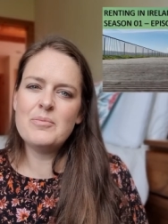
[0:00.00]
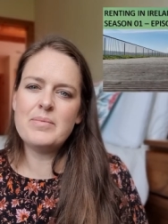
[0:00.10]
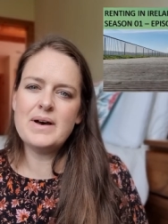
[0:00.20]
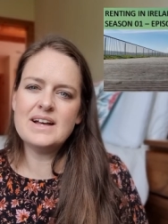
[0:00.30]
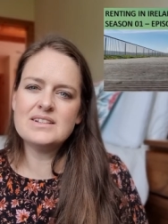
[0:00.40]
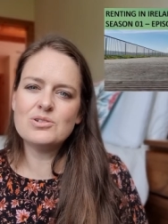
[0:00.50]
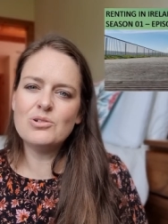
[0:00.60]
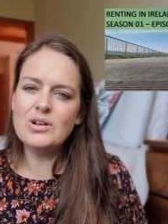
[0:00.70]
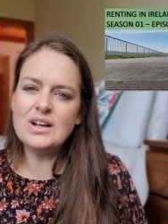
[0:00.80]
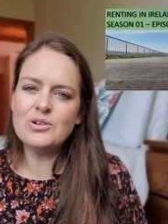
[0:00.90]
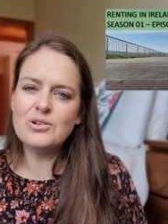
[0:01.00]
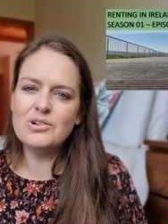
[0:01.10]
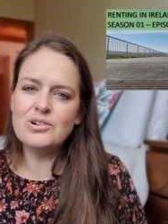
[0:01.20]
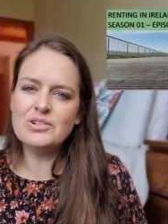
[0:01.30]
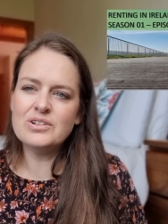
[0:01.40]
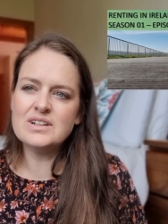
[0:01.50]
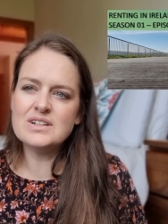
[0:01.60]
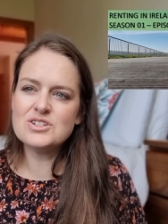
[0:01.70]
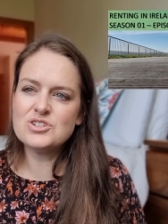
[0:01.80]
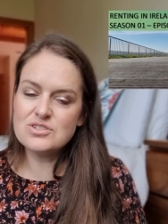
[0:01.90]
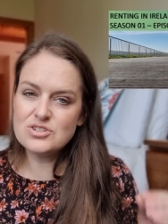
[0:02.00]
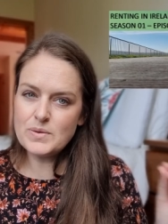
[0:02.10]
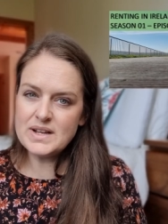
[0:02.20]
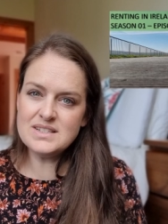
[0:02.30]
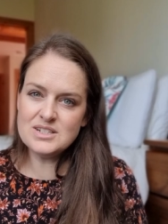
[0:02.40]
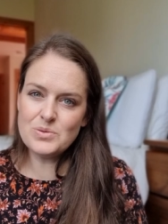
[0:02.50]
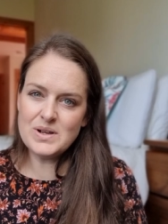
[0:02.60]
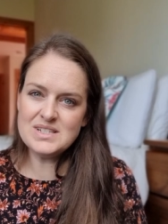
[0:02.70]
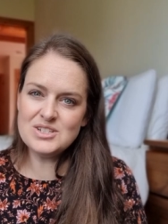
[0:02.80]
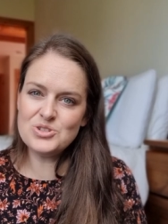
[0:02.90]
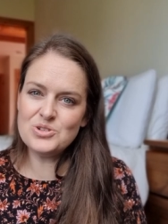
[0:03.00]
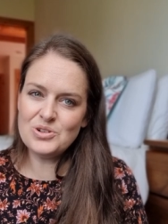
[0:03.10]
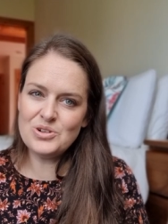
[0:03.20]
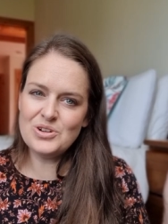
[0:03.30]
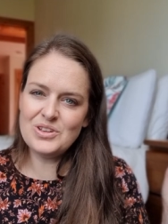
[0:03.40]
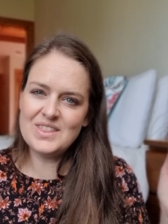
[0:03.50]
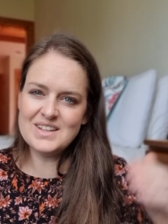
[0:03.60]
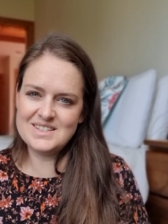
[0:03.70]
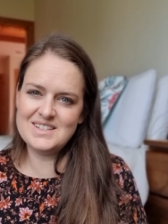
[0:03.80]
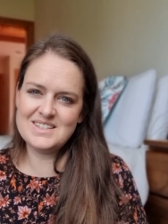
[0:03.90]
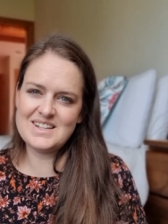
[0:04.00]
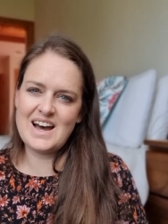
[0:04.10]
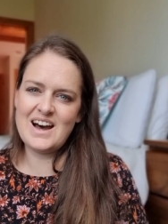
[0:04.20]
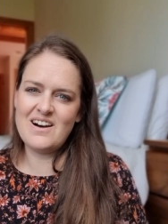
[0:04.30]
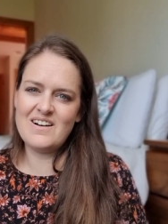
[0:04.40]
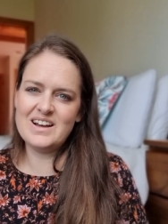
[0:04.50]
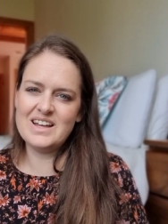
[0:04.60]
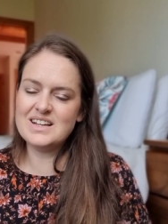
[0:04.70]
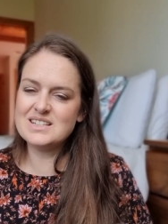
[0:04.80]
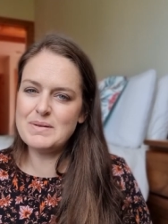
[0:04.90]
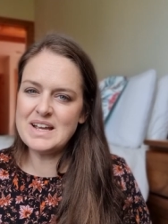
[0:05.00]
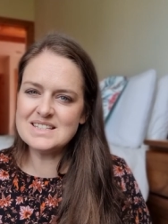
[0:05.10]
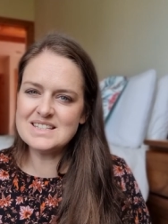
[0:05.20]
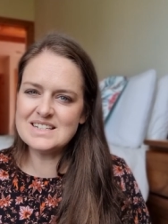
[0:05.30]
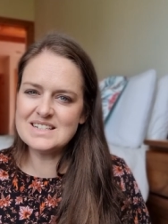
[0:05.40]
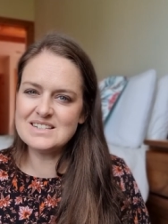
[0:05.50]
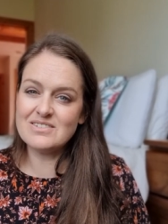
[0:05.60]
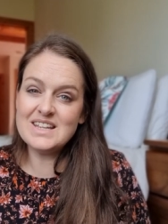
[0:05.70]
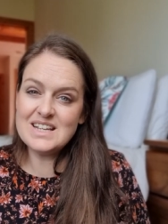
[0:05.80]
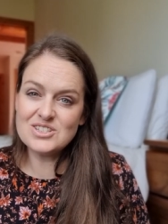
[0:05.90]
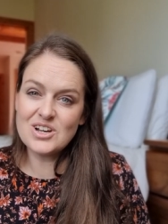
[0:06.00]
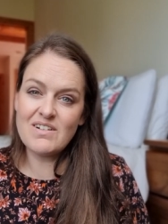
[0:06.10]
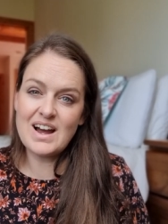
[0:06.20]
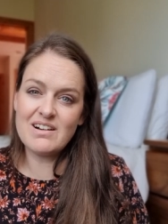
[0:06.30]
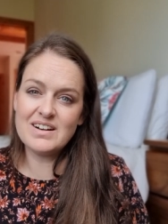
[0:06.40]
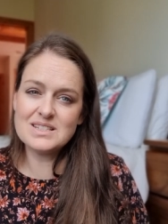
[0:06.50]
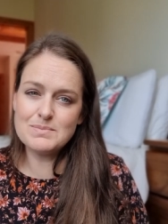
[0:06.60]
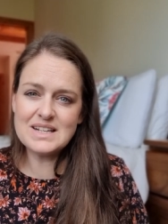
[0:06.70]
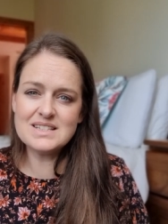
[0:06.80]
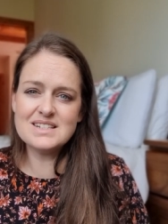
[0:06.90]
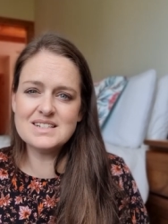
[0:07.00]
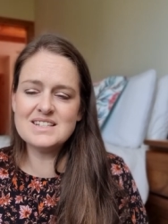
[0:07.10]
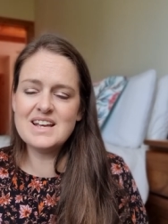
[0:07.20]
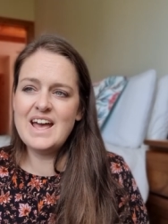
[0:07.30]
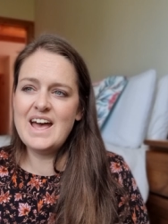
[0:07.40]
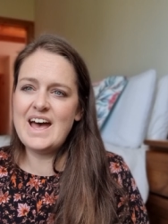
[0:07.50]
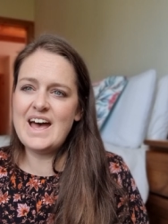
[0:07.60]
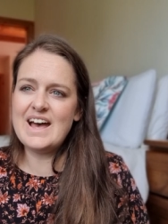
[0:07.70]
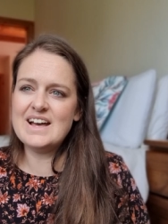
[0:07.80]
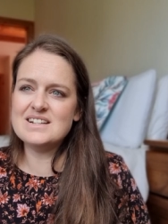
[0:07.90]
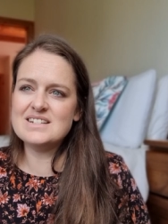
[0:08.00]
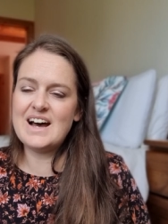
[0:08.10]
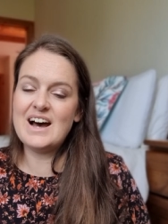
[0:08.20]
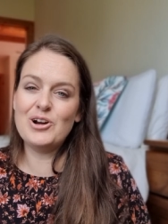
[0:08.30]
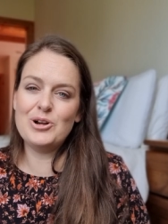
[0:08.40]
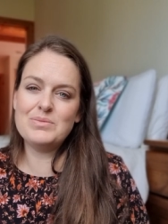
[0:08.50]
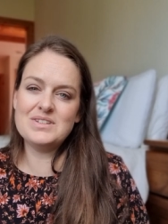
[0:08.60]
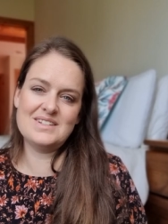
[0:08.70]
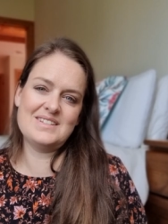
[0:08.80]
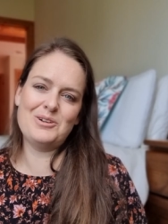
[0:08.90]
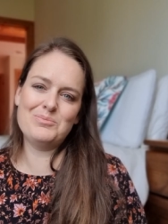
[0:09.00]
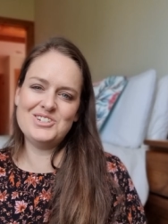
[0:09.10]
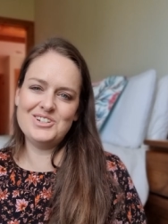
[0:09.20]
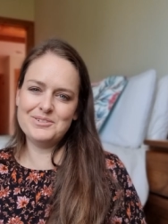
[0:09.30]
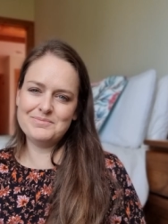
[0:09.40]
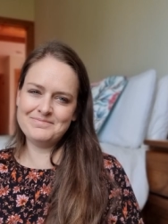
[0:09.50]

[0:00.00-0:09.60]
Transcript: But all in all, 2022, this is our expenses, or these are our expenses, and I hope this has helped you.